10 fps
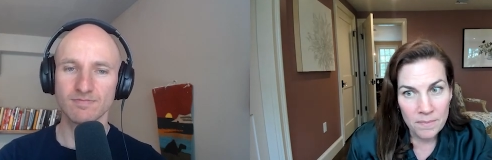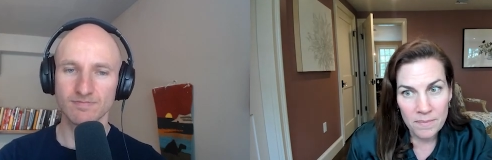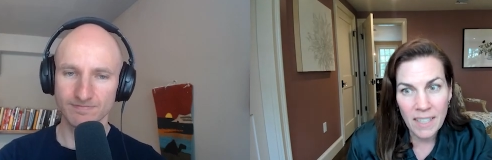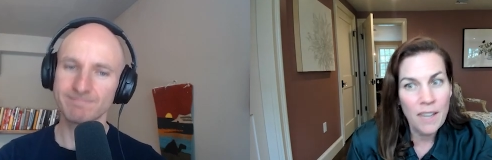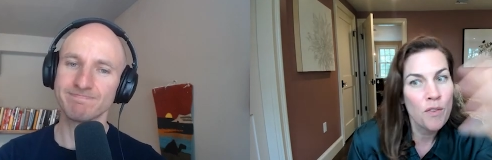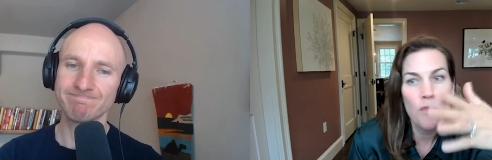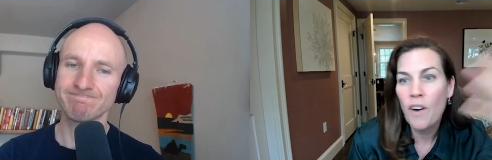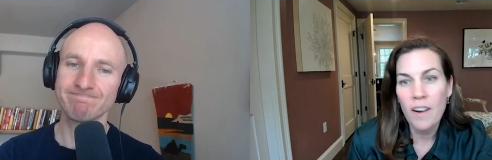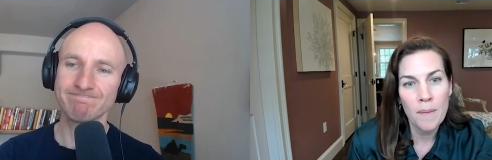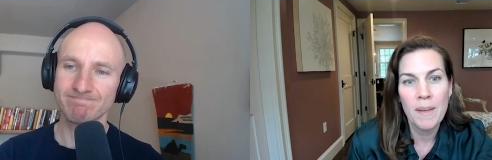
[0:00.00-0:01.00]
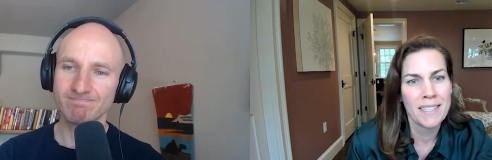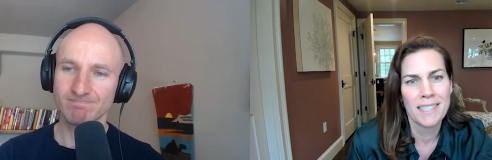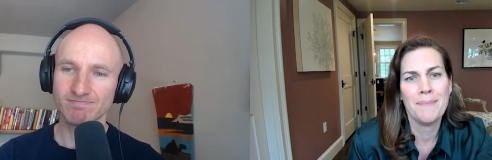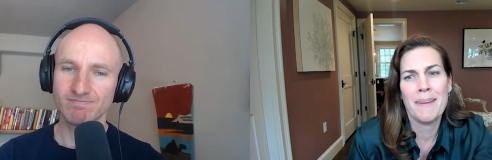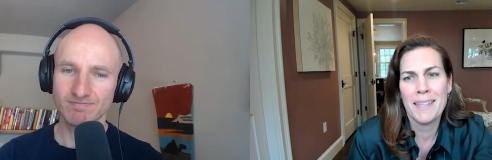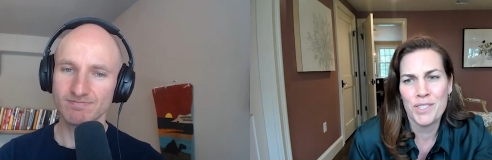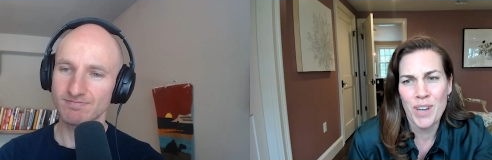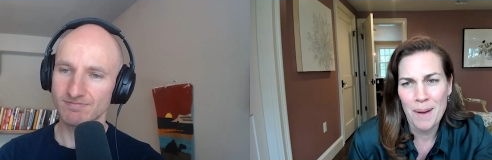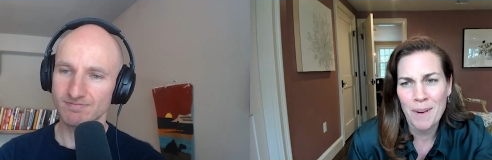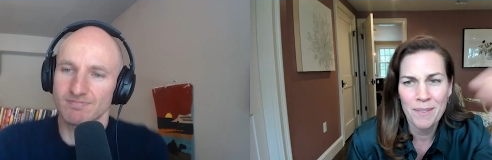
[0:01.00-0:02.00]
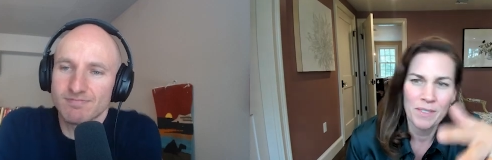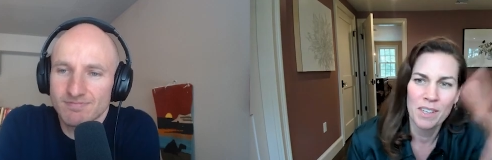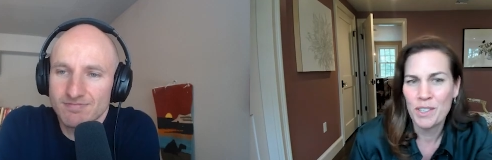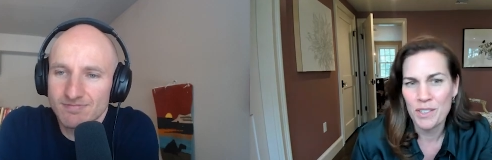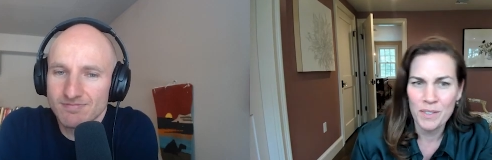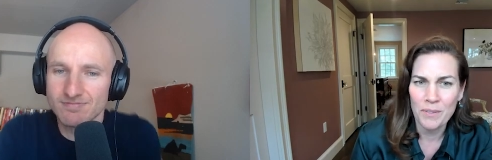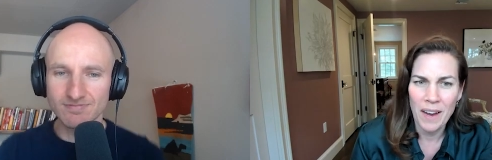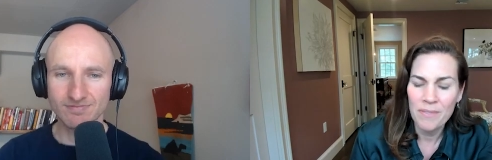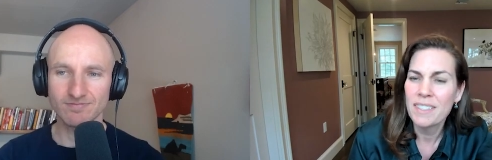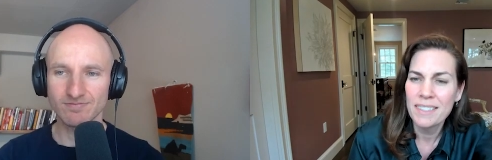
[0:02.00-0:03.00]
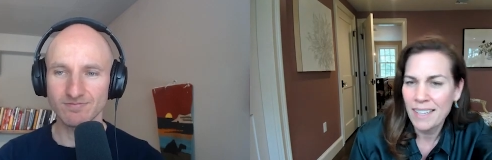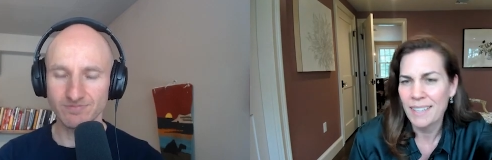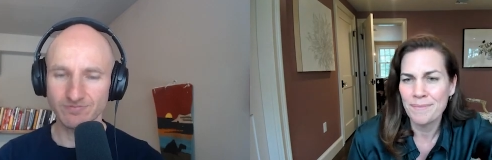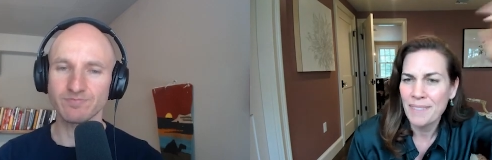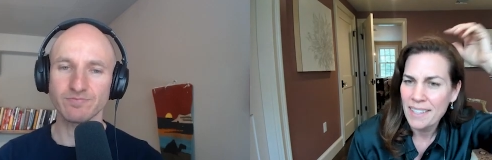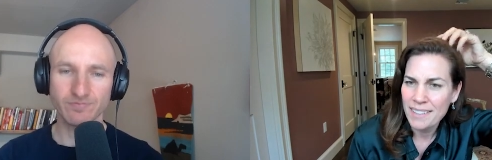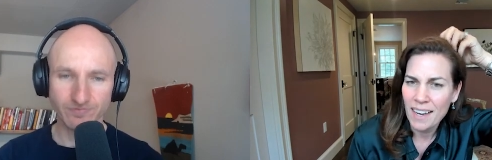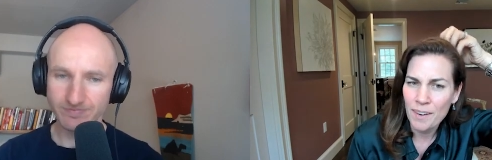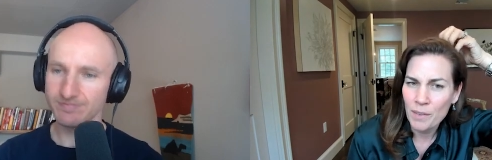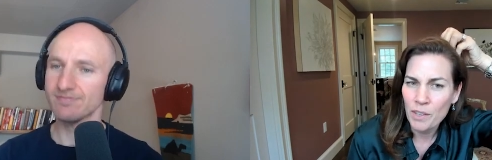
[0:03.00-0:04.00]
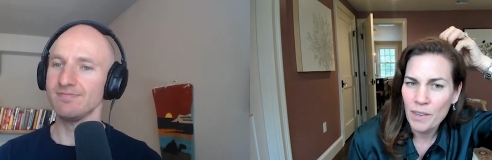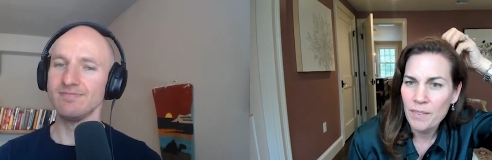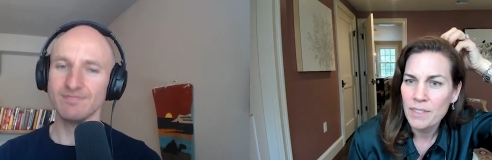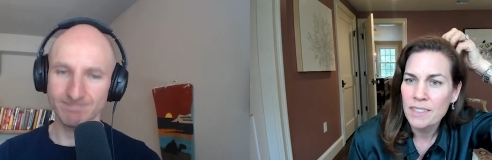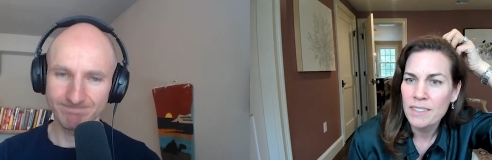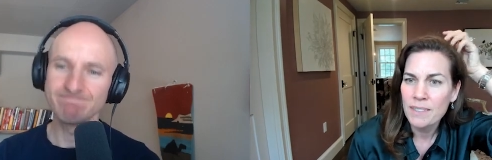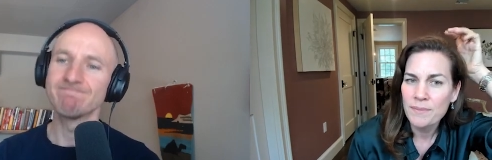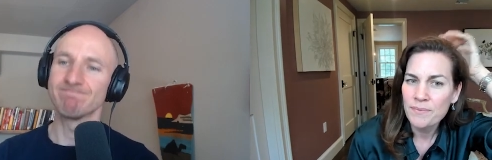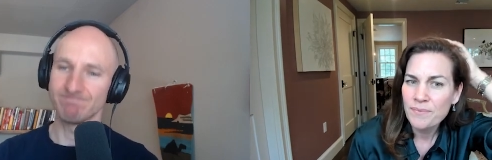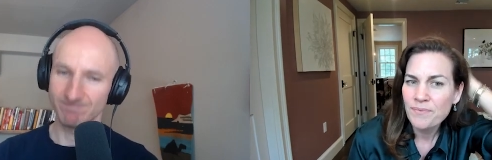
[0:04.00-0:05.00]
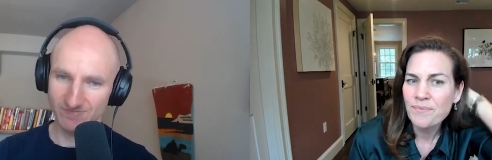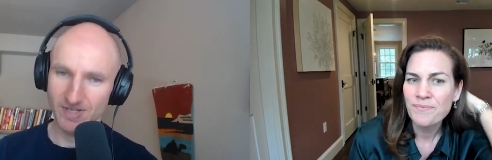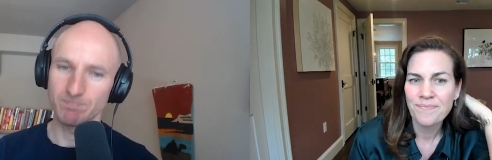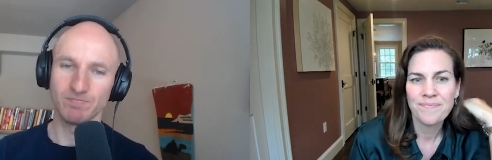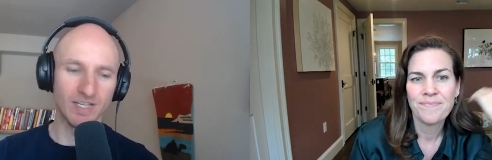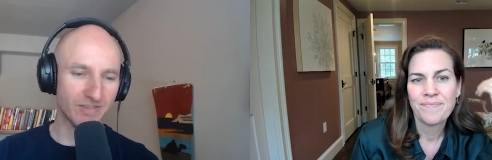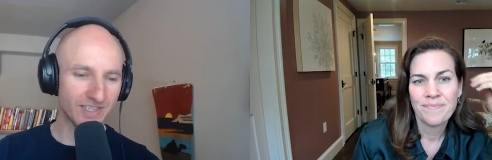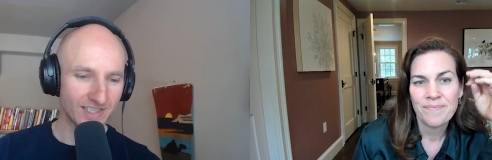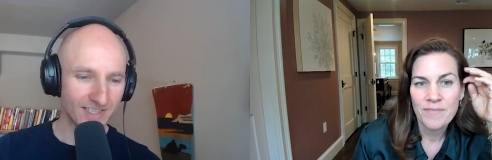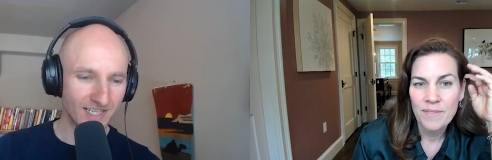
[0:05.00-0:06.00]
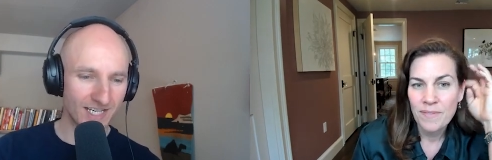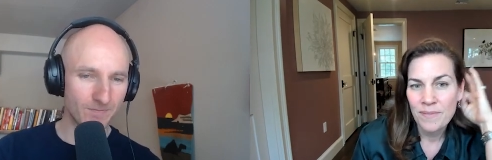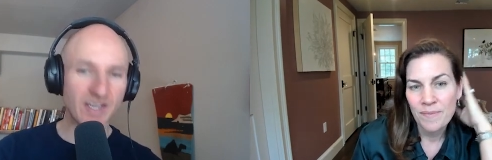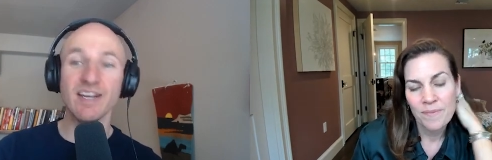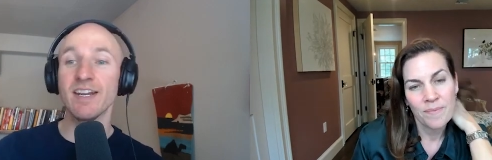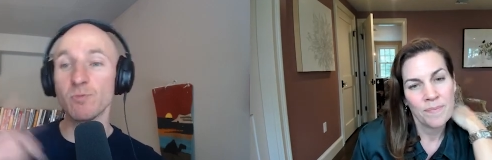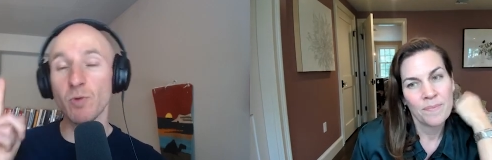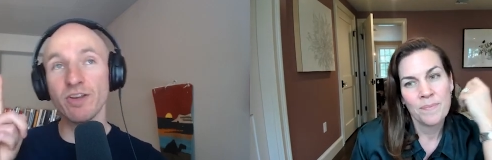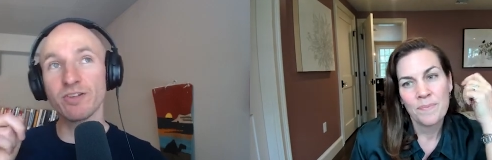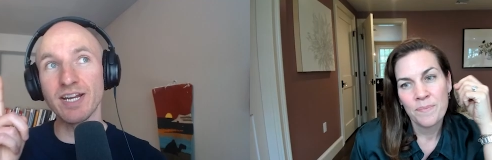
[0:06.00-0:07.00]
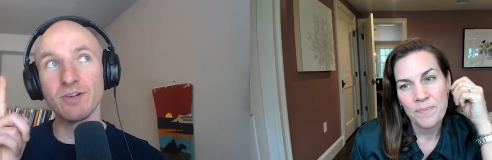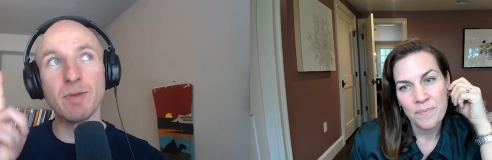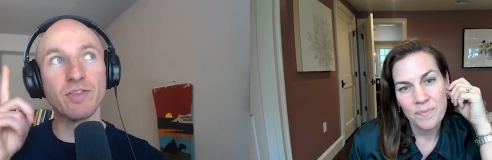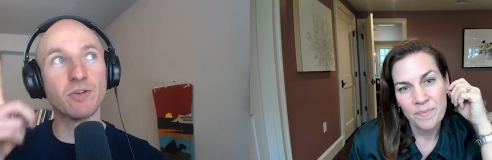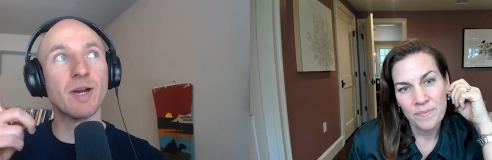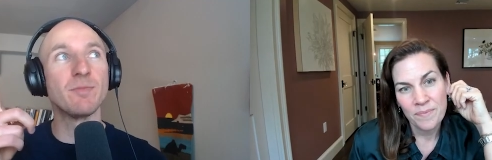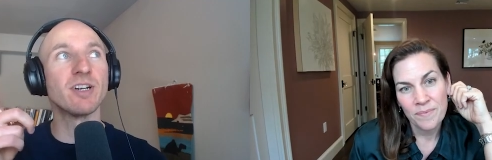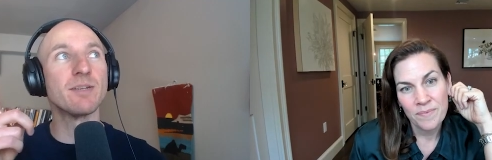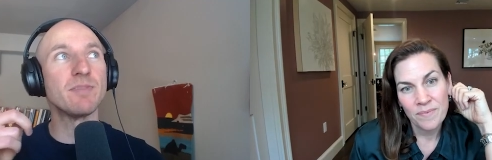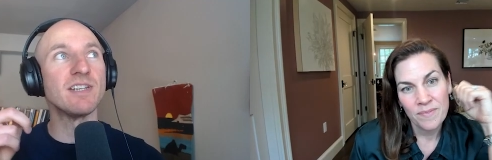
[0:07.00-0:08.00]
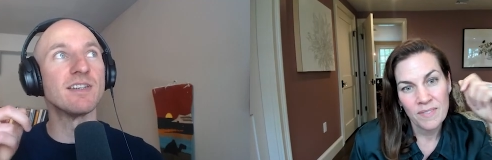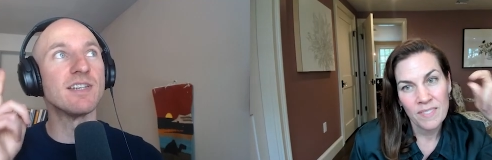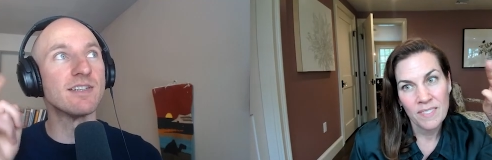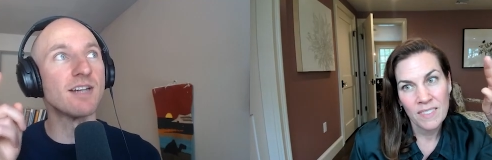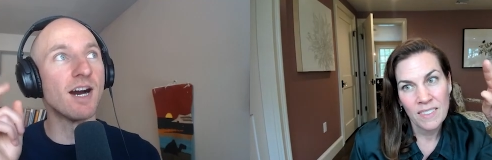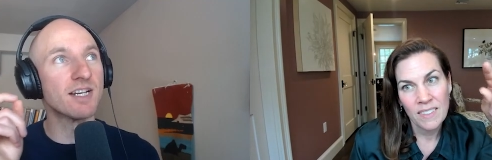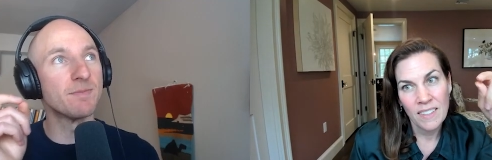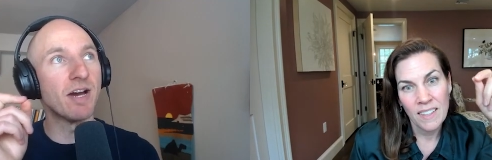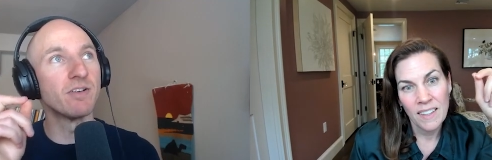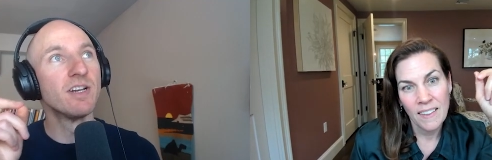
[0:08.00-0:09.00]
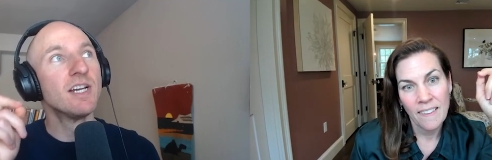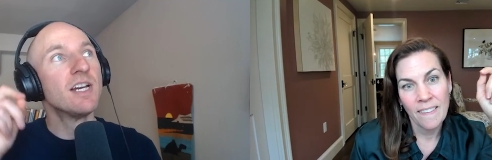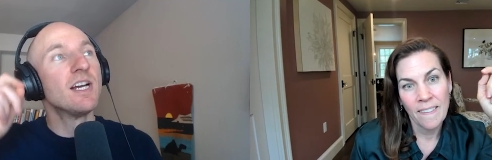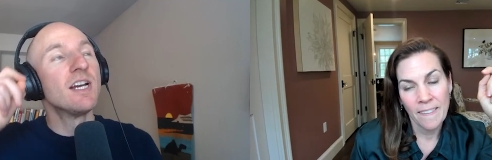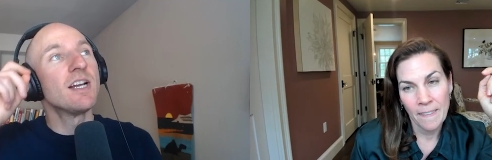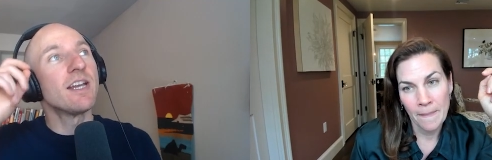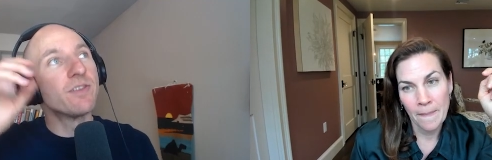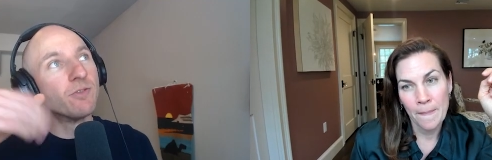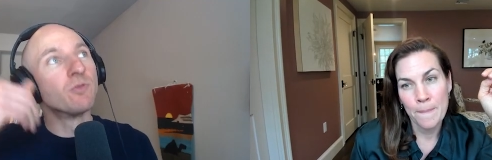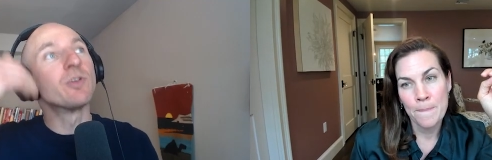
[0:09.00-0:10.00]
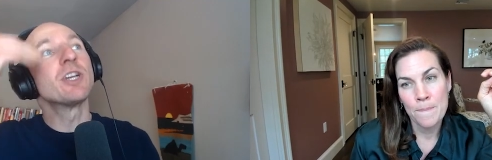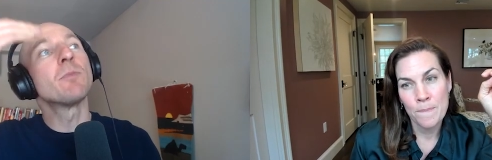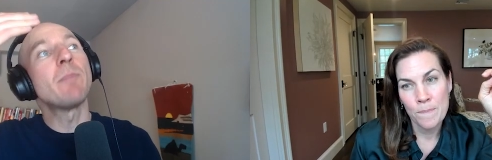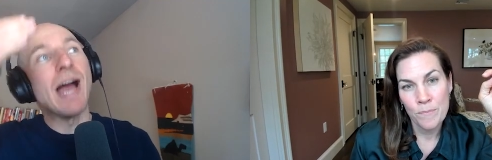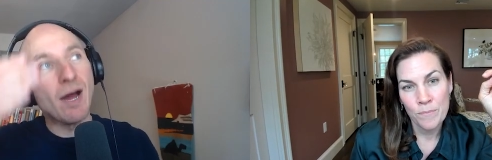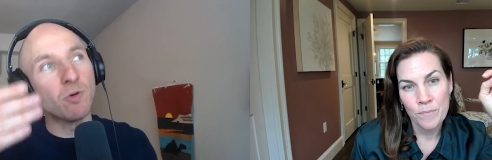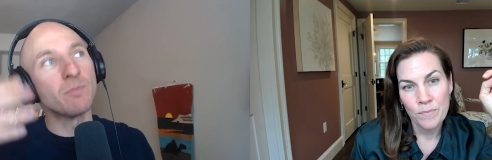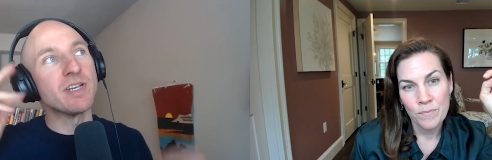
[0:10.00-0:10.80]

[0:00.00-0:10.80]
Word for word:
Speaker 1: like if you've already basically made the job offer and you do a reference, like that's not a real reference.
Speaker 2: Yep, love it. Um, and, and one other side note about the Graham Duncan piece is he talks about the real power